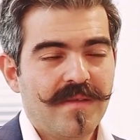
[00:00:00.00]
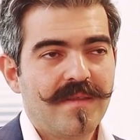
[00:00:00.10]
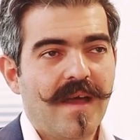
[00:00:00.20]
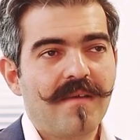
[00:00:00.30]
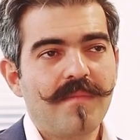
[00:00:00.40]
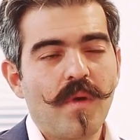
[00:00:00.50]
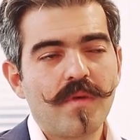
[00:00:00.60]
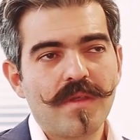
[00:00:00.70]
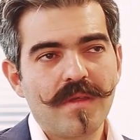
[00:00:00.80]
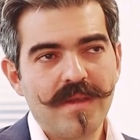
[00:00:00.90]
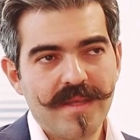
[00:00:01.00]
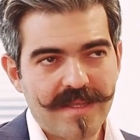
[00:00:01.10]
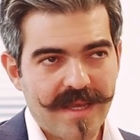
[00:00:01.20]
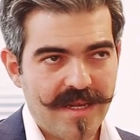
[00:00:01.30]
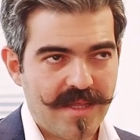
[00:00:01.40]
Now, emotional
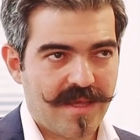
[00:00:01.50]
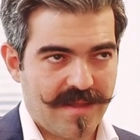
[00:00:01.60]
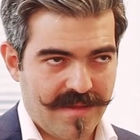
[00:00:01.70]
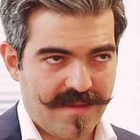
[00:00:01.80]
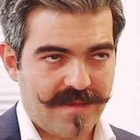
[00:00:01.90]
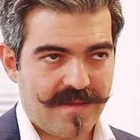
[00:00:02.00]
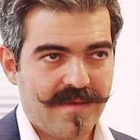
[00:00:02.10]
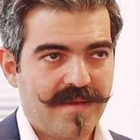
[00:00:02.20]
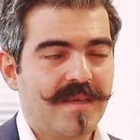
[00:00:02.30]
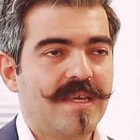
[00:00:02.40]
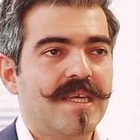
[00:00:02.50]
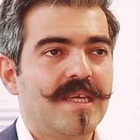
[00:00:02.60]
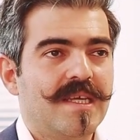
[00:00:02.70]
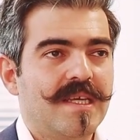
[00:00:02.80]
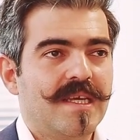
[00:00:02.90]
intelligence
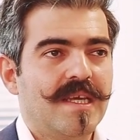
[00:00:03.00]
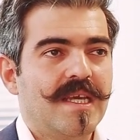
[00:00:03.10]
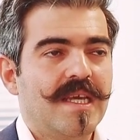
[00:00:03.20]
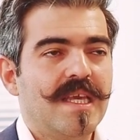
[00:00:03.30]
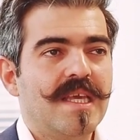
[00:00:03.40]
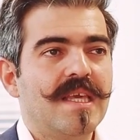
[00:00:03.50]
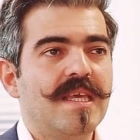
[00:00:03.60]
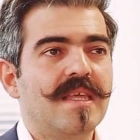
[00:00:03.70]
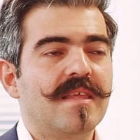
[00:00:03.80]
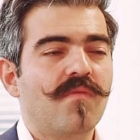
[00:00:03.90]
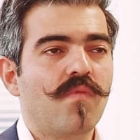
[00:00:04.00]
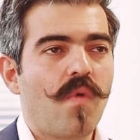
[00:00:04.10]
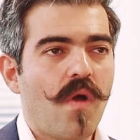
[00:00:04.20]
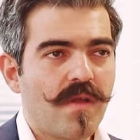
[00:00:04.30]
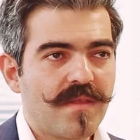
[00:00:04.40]
is
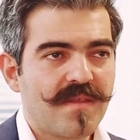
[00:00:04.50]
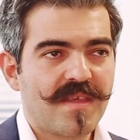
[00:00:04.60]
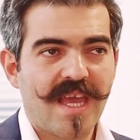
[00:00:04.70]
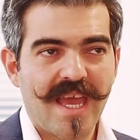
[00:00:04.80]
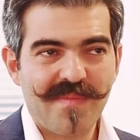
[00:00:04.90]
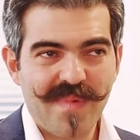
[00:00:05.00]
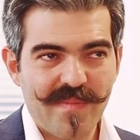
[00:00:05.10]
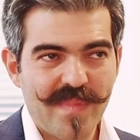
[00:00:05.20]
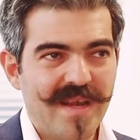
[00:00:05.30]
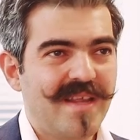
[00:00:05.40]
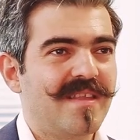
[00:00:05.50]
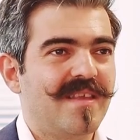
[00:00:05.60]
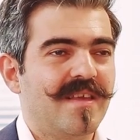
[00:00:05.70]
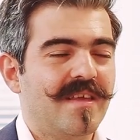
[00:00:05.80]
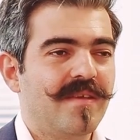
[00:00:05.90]
one's
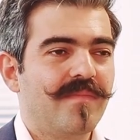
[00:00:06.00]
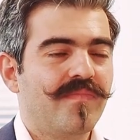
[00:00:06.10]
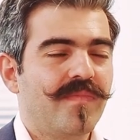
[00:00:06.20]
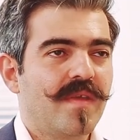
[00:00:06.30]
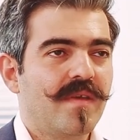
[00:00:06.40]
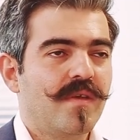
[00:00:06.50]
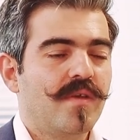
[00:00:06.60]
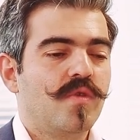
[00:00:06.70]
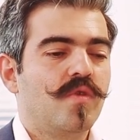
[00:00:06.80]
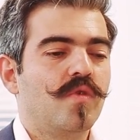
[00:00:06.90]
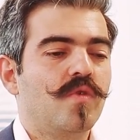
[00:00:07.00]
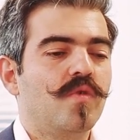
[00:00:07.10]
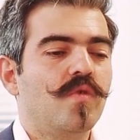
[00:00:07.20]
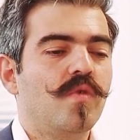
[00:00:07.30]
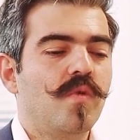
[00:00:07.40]
capability
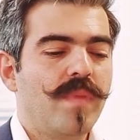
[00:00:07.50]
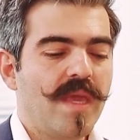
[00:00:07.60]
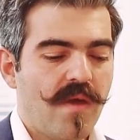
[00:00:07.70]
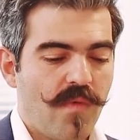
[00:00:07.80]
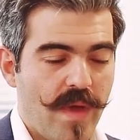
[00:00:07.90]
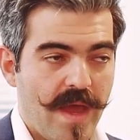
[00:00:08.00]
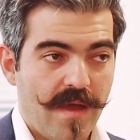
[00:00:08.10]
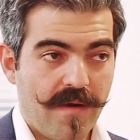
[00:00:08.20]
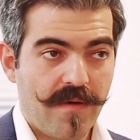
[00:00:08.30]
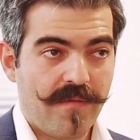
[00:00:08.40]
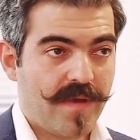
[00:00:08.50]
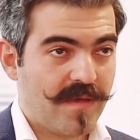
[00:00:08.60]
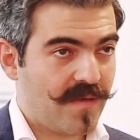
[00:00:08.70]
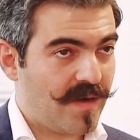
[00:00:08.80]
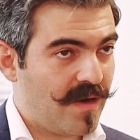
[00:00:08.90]
to be aware of
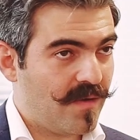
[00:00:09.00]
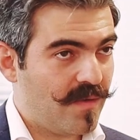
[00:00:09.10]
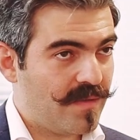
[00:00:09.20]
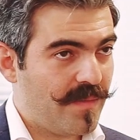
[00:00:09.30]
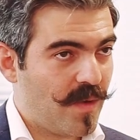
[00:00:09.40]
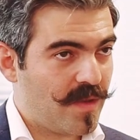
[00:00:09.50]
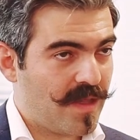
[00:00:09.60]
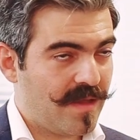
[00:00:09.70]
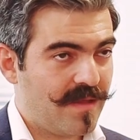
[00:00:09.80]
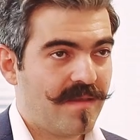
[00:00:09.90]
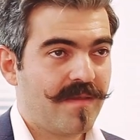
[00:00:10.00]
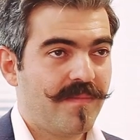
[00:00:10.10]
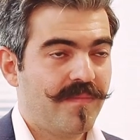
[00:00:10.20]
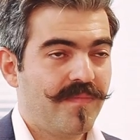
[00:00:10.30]
his or her own emotions